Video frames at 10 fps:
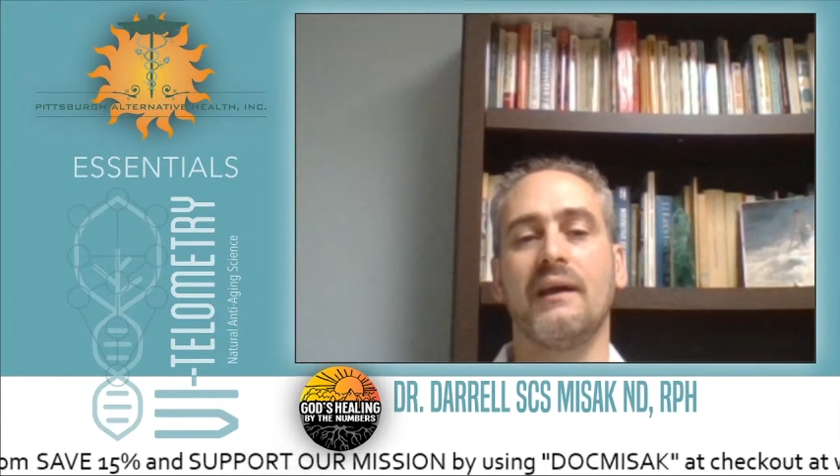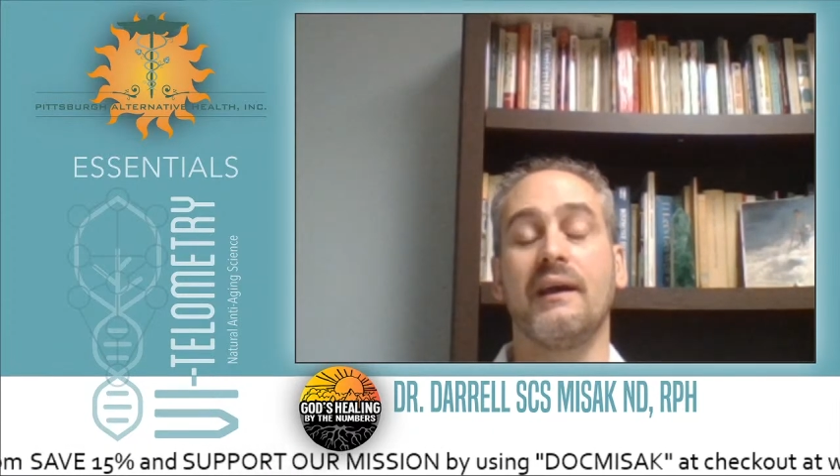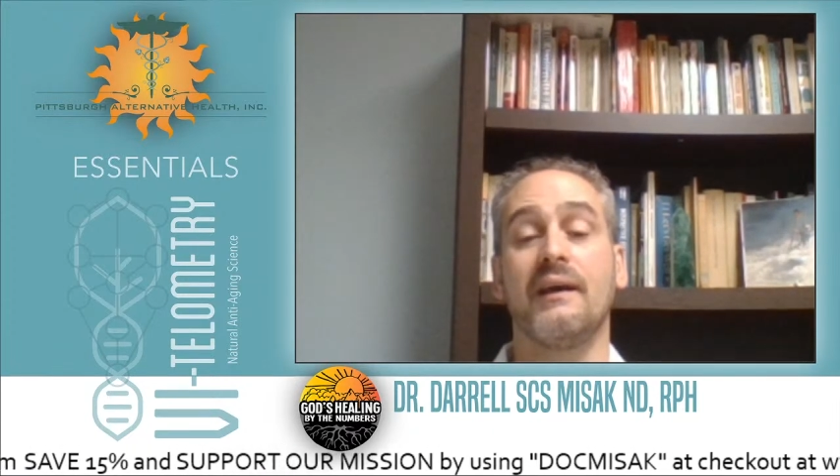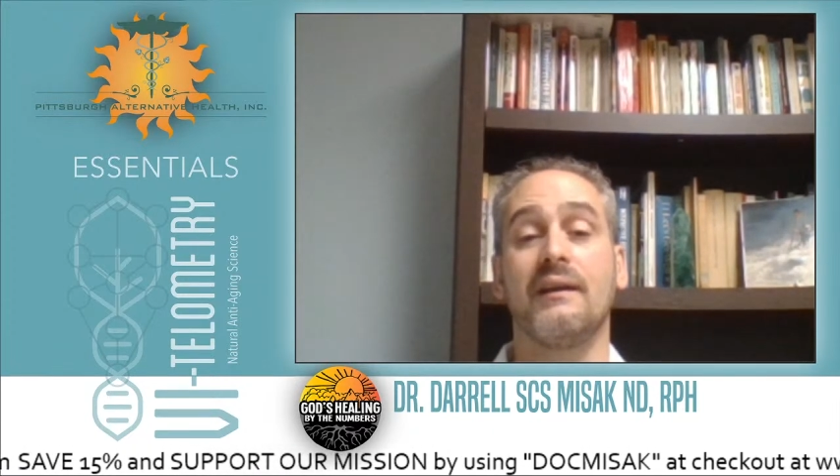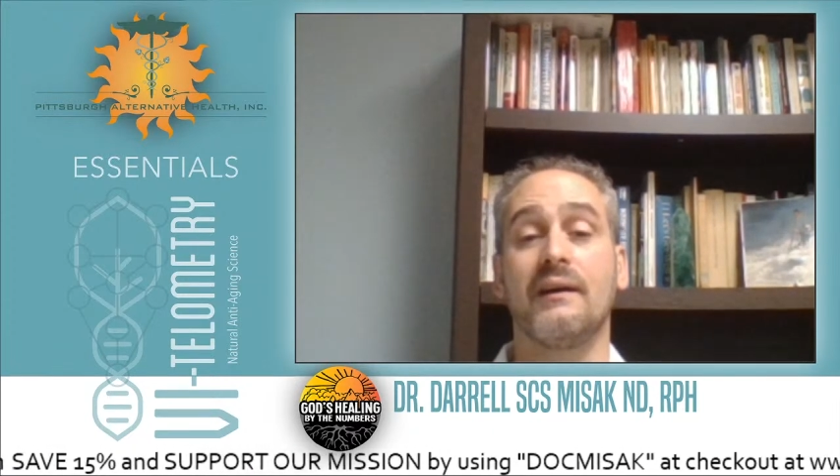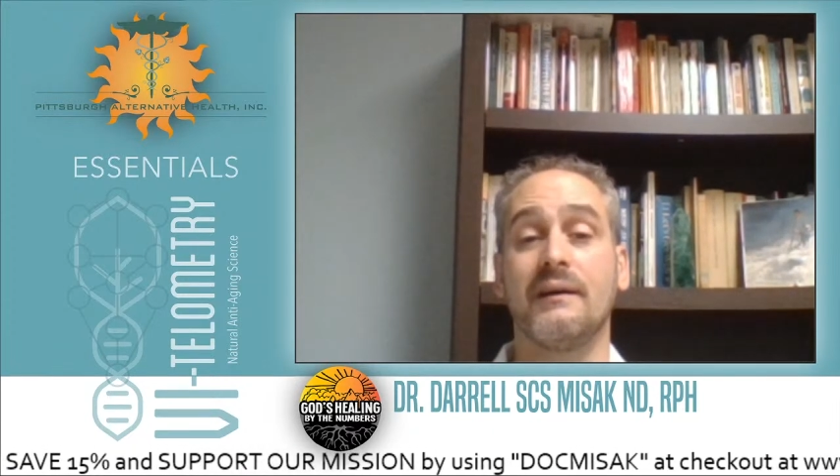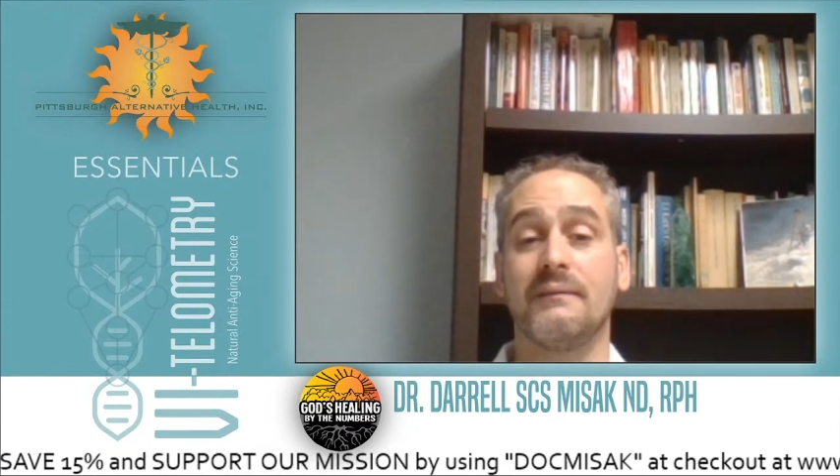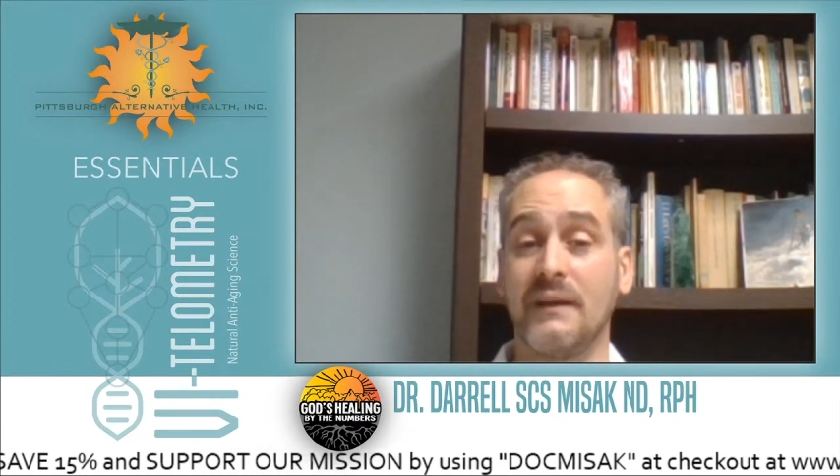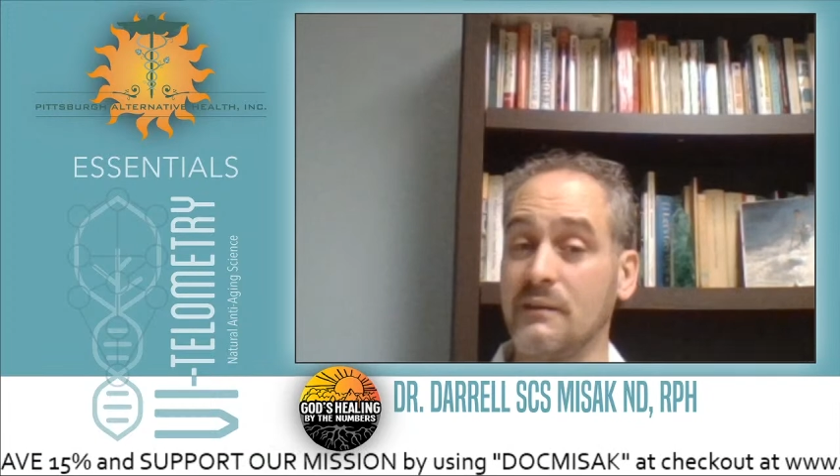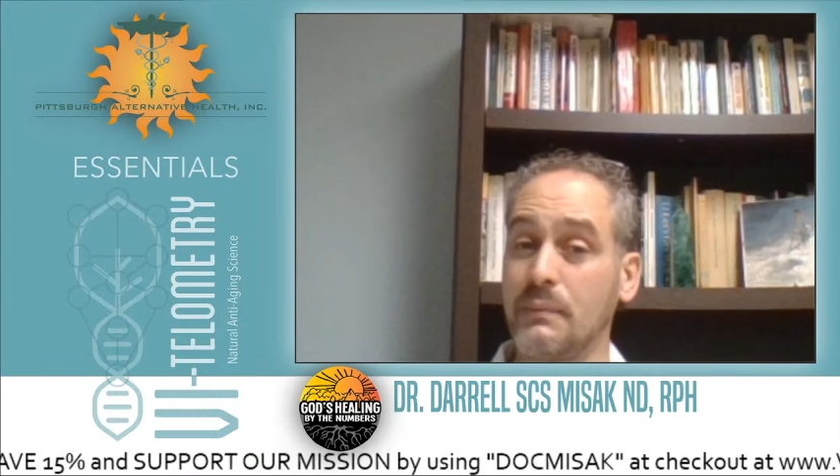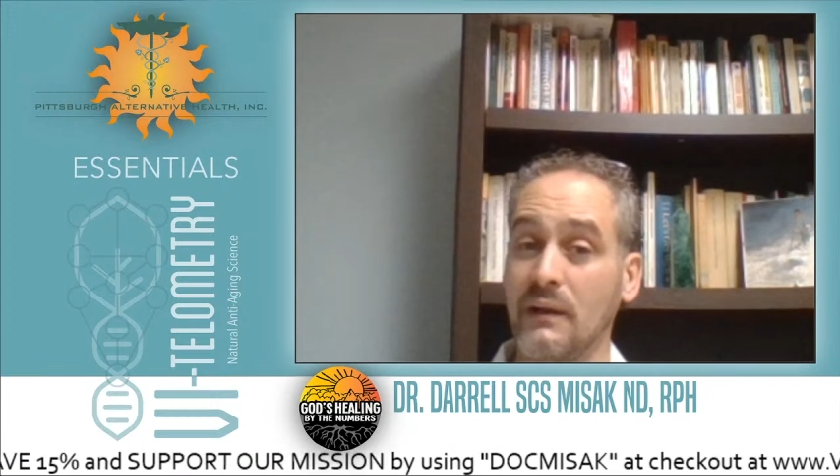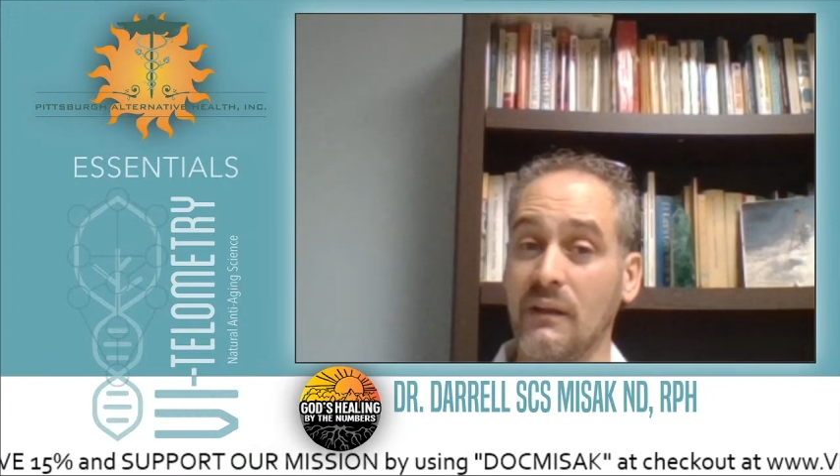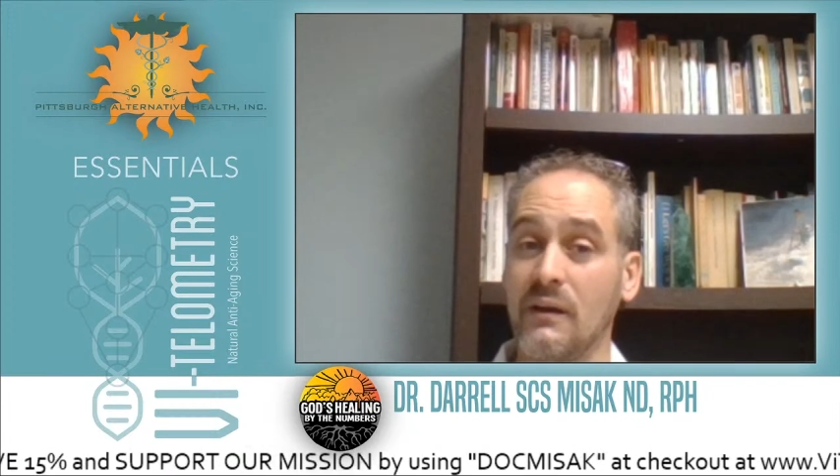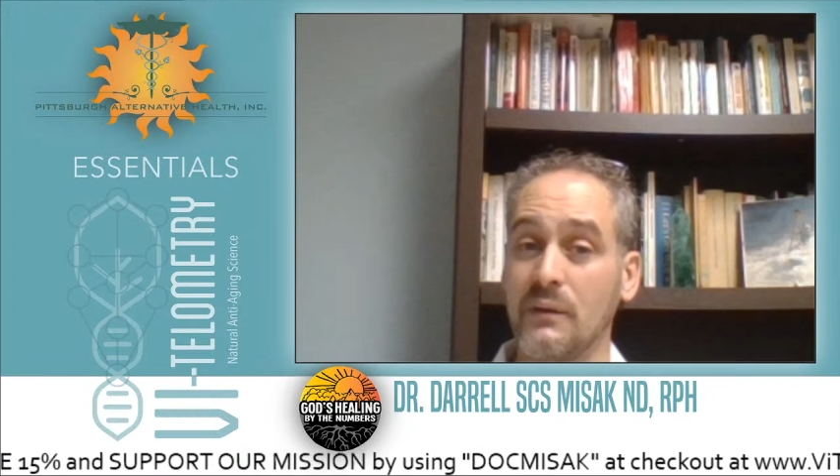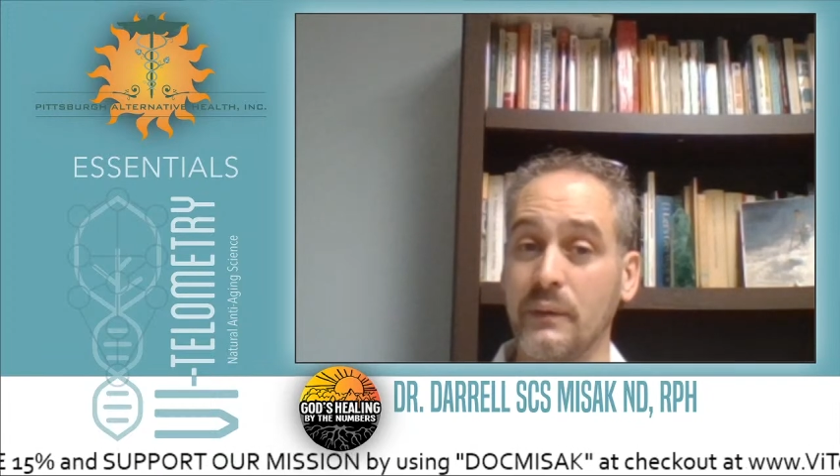And it's been a
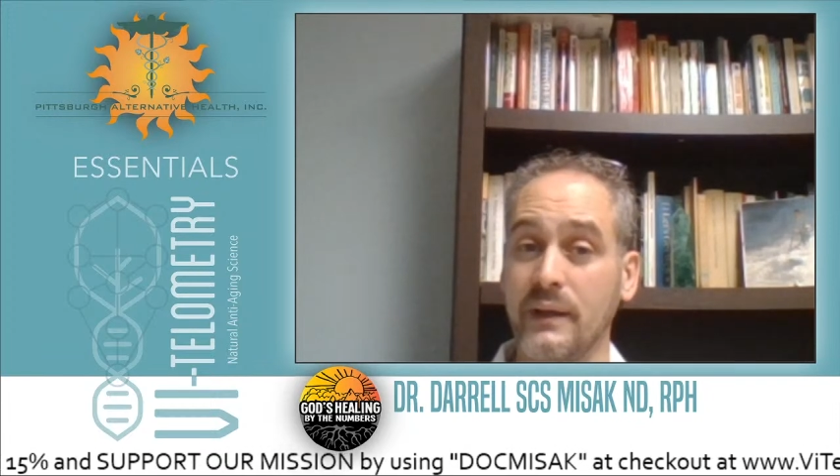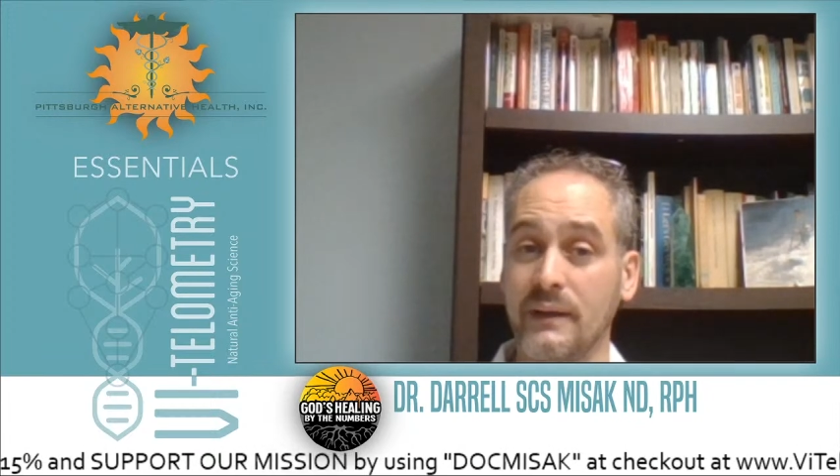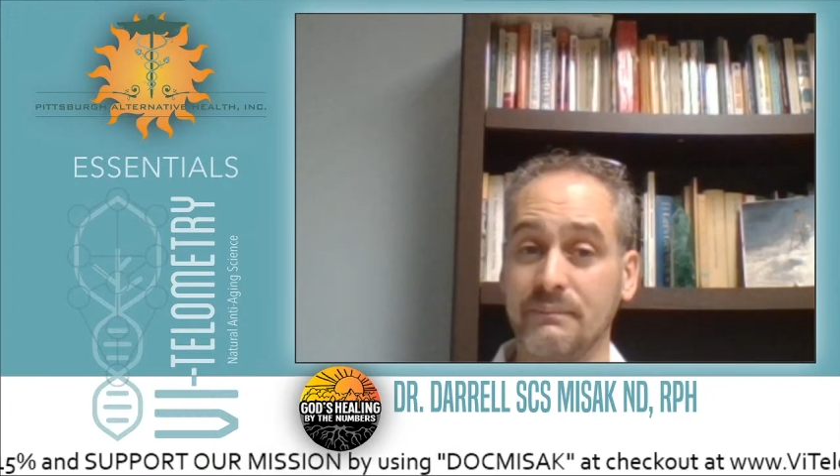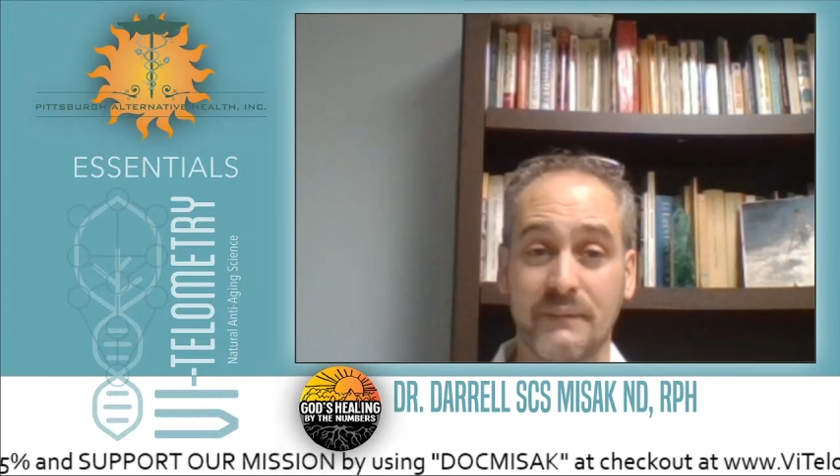long week.